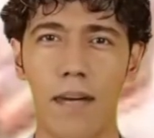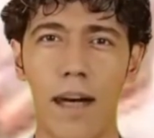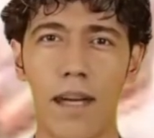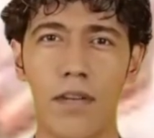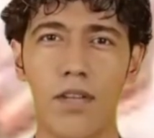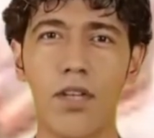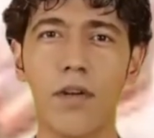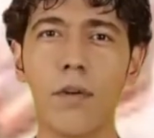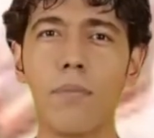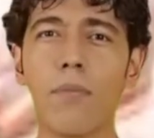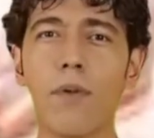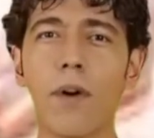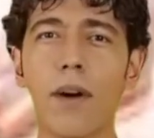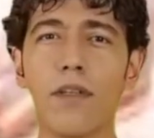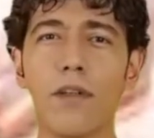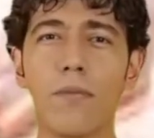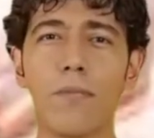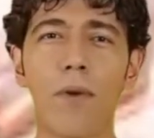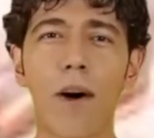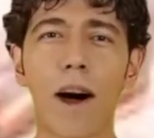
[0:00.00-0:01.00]
And she
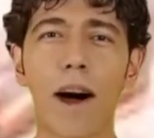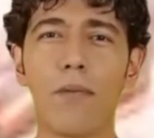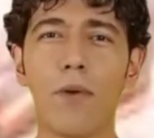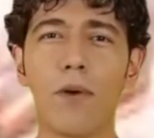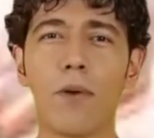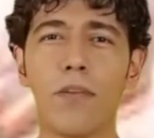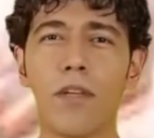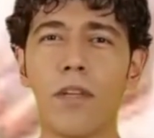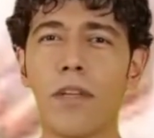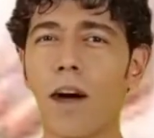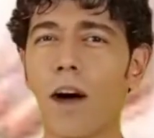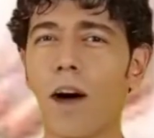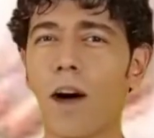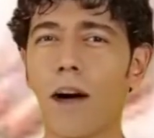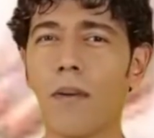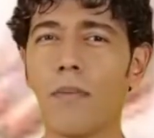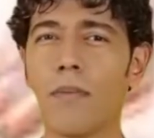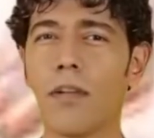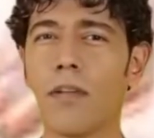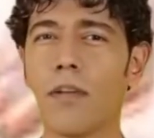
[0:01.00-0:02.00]
brings problems and
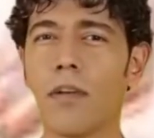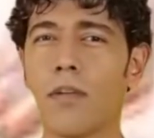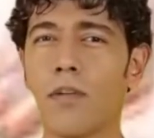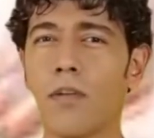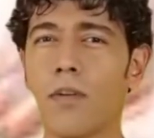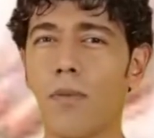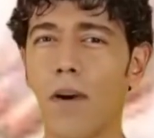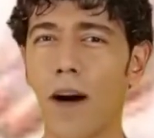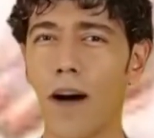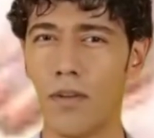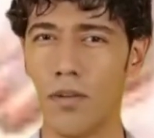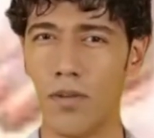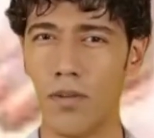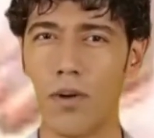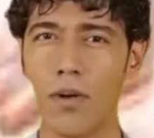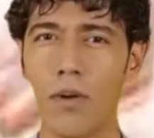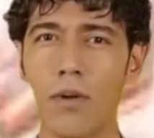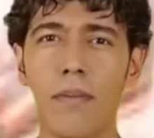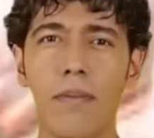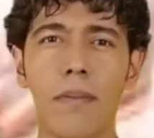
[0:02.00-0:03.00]
harm to those around
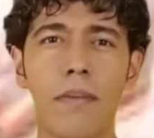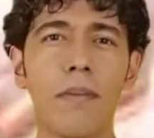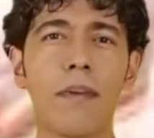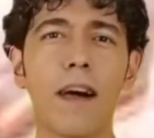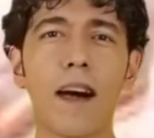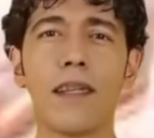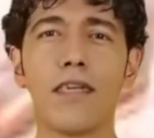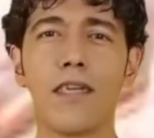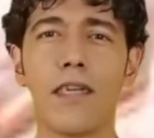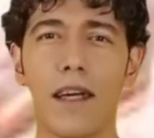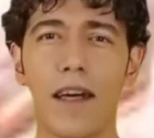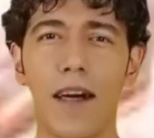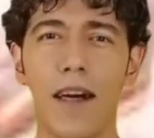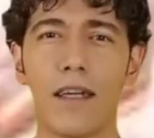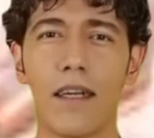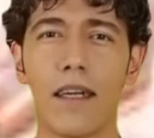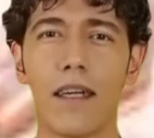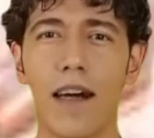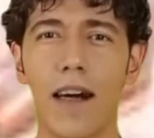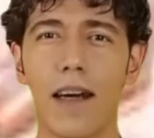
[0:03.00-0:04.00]
her, as he
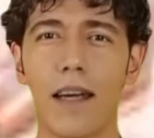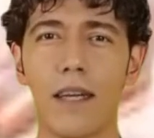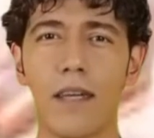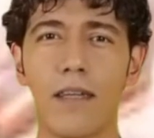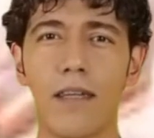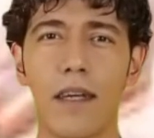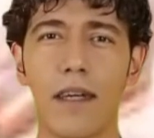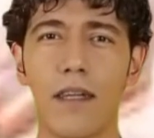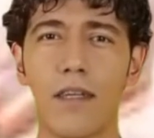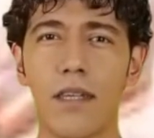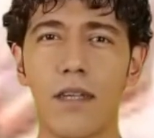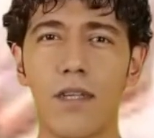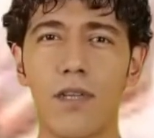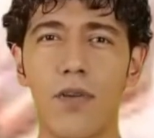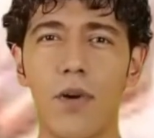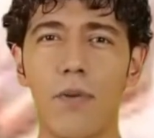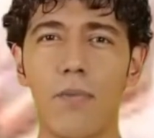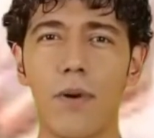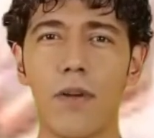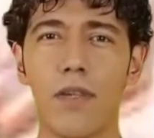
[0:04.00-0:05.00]
indicated that his
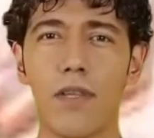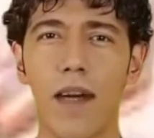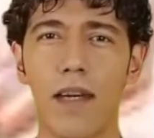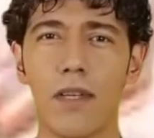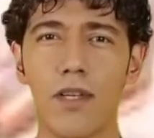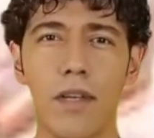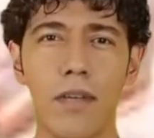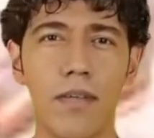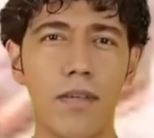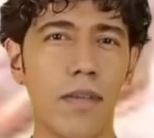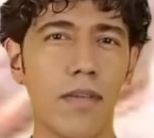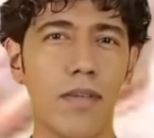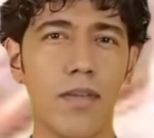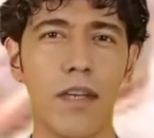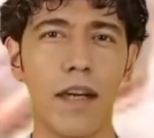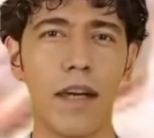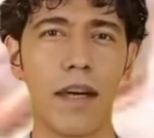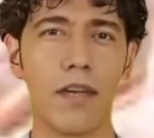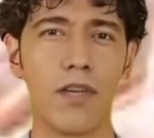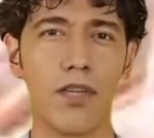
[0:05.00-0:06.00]
interpretations of
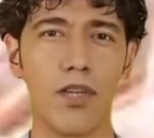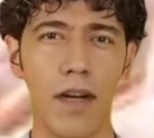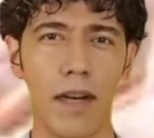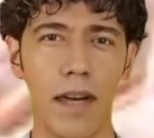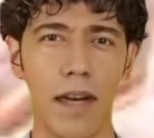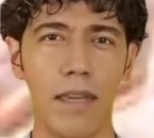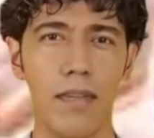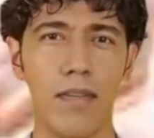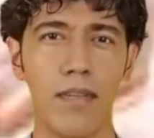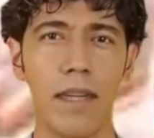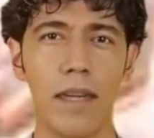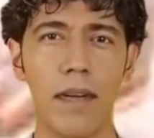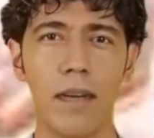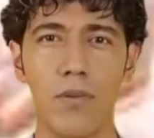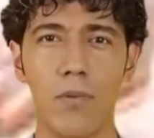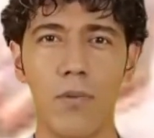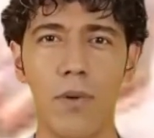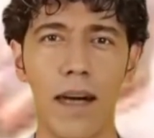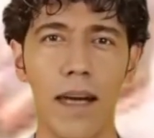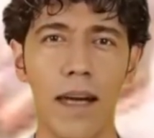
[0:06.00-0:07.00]
seeing chickens in a
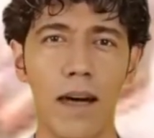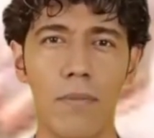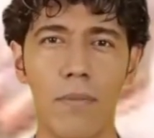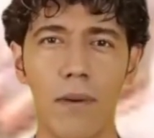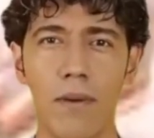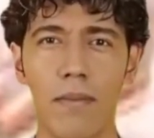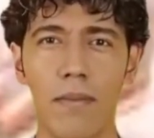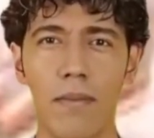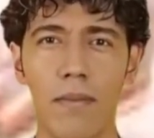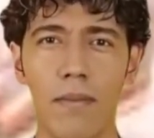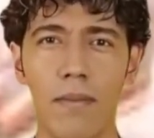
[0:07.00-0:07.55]
dream.